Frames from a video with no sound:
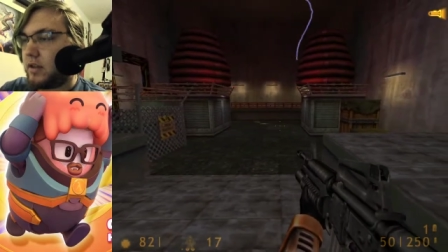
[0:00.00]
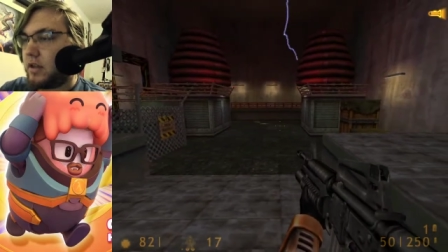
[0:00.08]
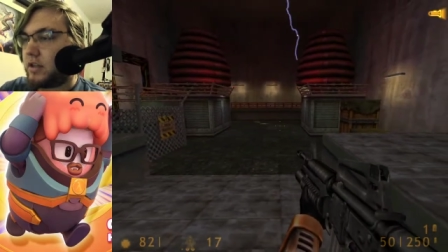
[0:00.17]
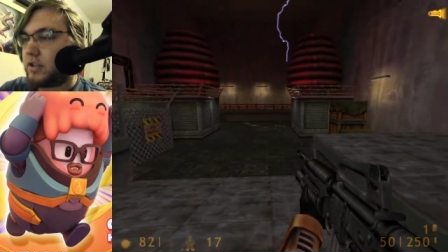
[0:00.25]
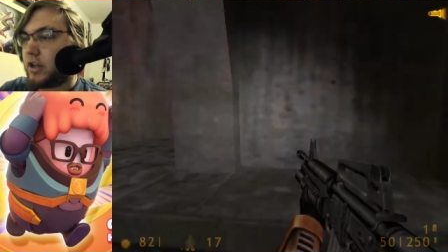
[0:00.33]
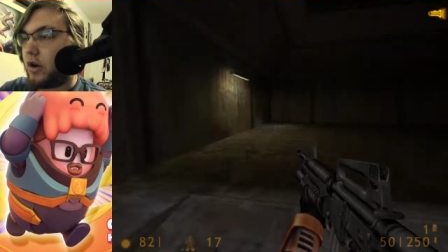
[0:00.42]

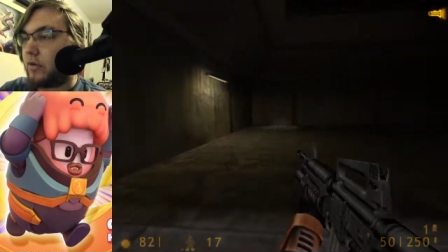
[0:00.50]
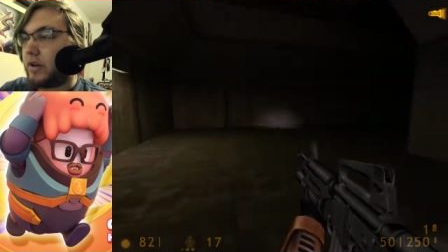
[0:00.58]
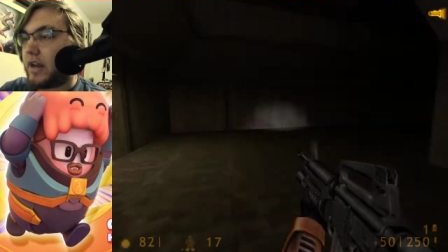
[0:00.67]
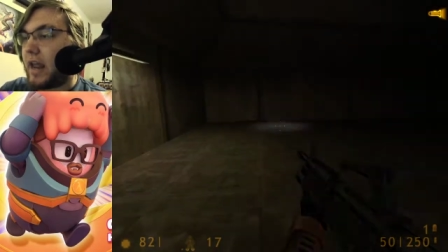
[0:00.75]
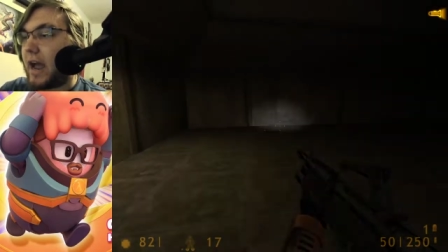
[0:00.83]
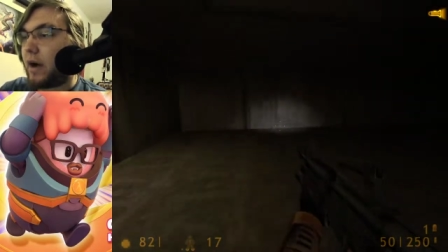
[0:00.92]
So,
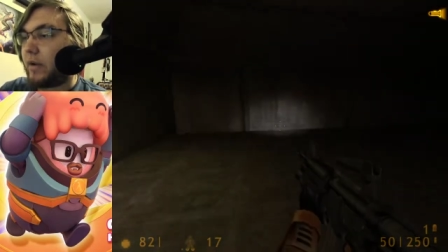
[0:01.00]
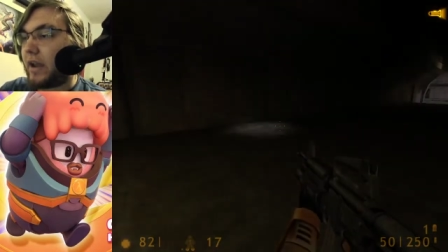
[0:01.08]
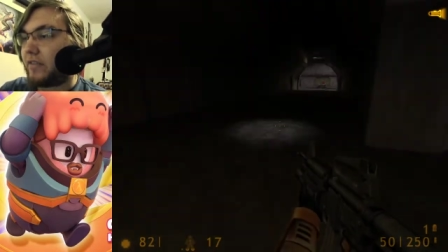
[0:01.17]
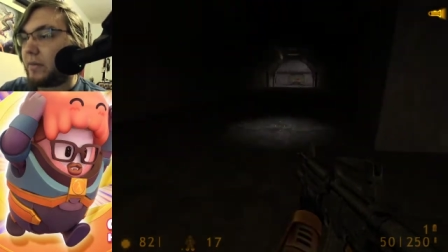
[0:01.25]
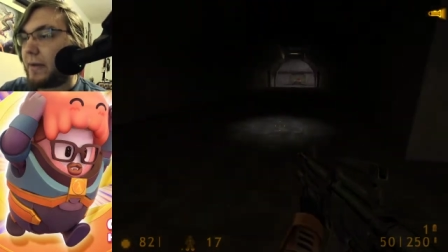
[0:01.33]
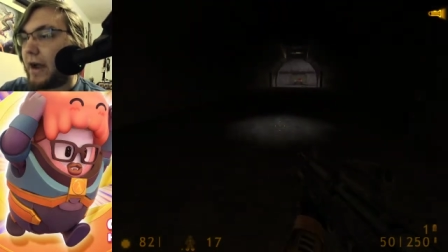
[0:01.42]
now we
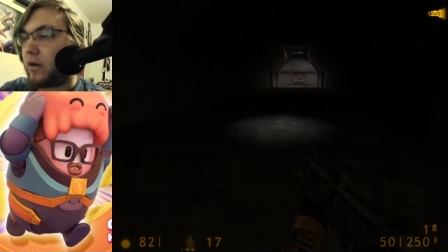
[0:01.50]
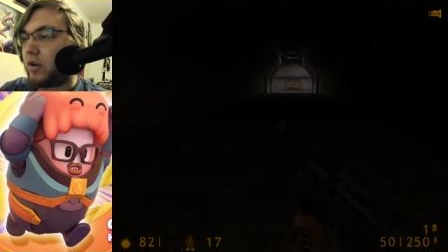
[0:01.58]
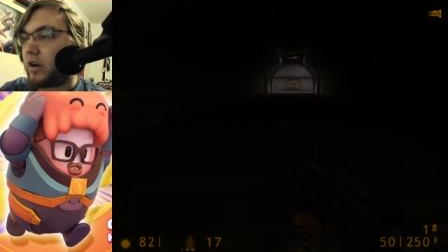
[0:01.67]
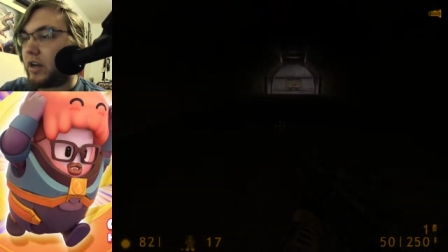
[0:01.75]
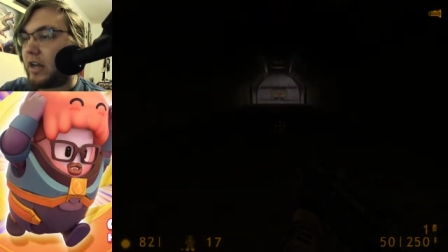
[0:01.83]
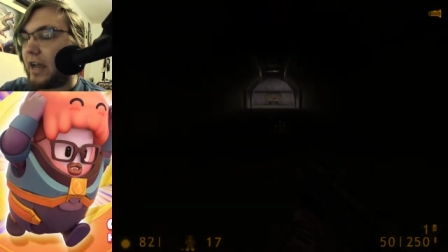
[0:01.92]
have the power
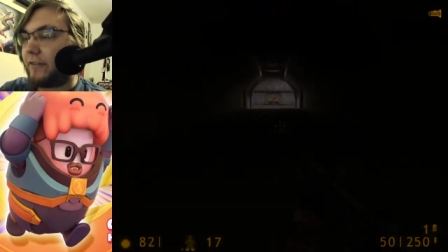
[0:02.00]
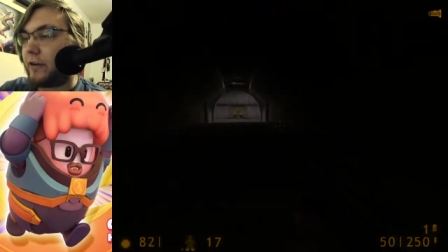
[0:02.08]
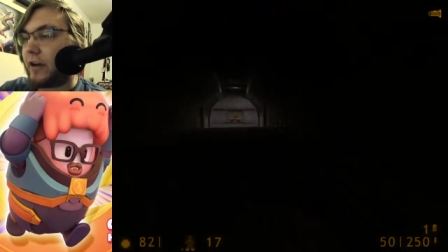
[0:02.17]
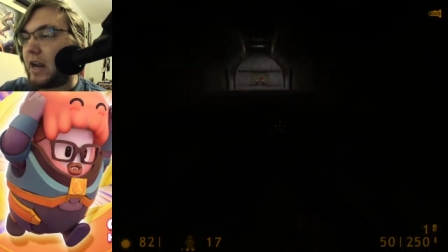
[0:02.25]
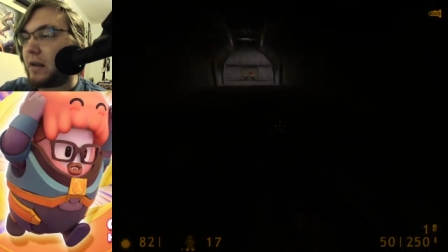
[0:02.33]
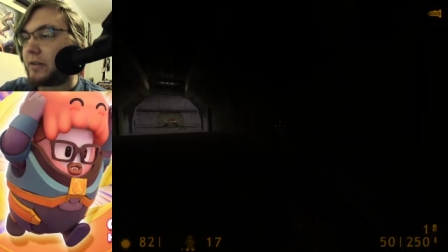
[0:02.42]
on. I
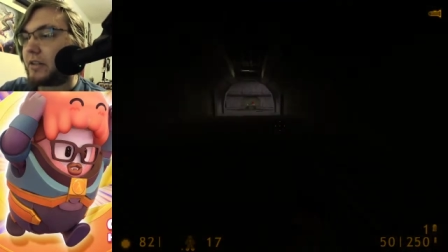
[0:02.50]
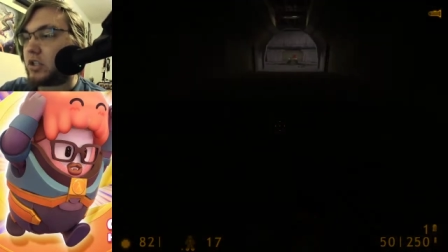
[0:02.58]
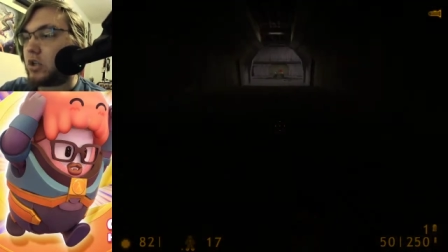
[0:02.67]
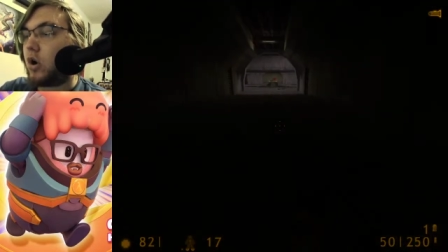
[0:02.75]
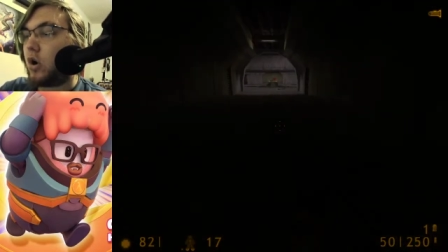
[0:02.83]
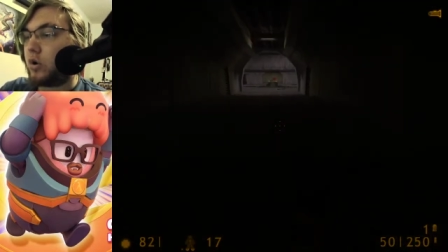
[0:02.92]
forgot about this
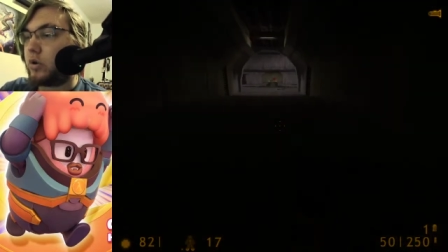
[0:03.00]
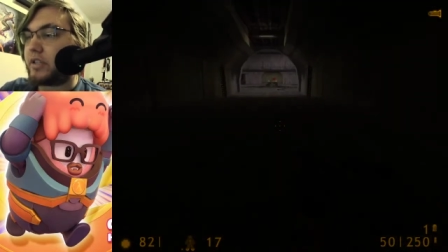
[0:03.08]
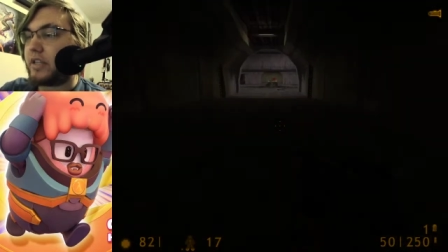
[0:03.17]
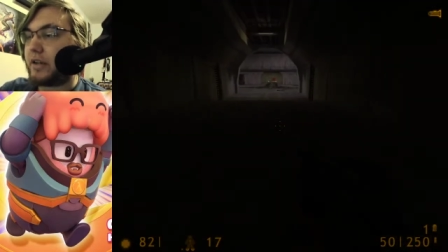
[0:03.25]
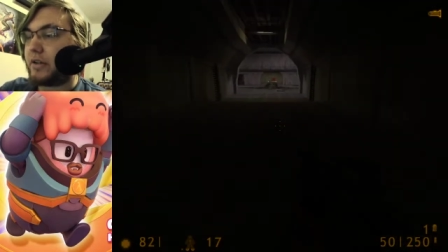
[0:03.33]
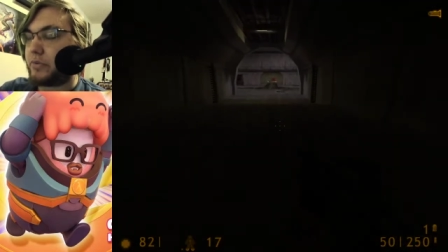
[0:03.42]
whole
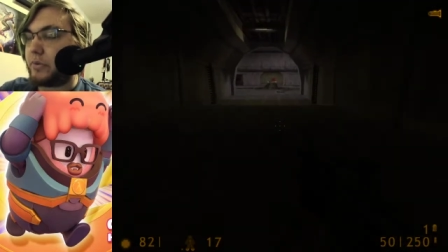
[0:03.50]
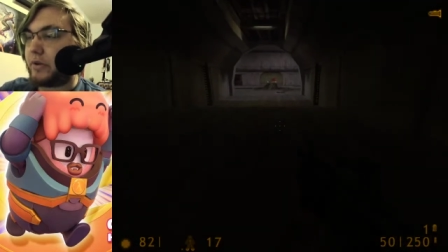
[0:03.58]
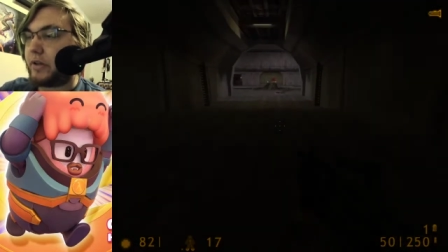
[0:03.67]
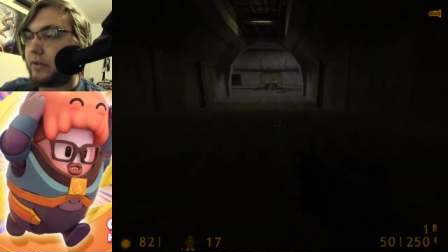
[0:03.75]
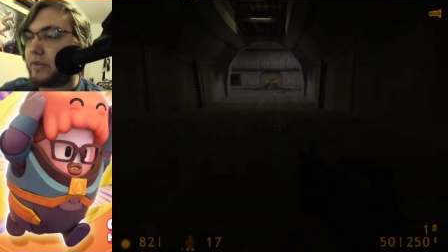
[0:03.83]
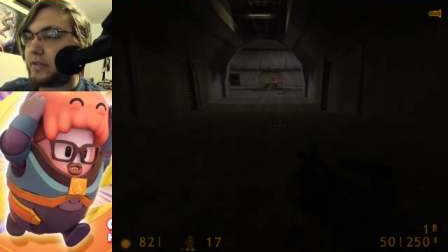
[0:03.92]
sequence where you
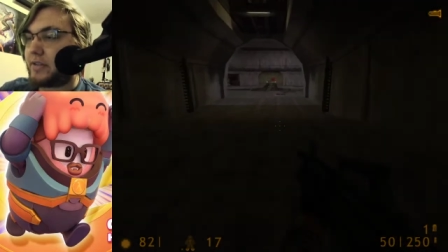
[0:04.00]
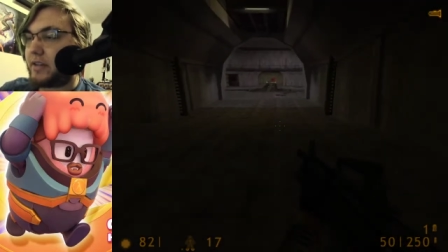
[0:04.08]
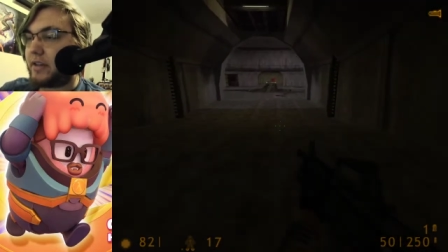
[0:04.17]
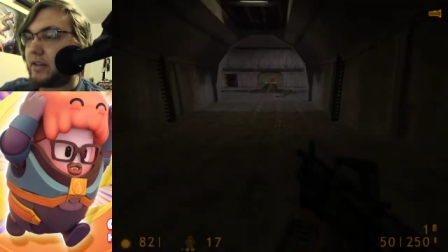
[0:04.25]
kill this thing.